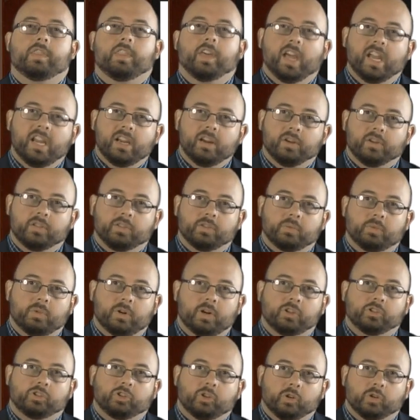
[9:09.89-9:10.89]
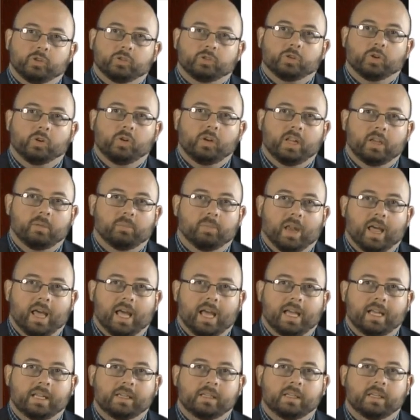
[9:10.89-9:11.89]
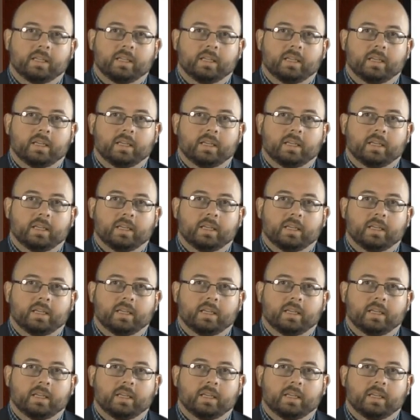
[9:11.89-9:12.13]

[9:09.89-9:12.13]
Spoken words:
they are the ones who are truly blind.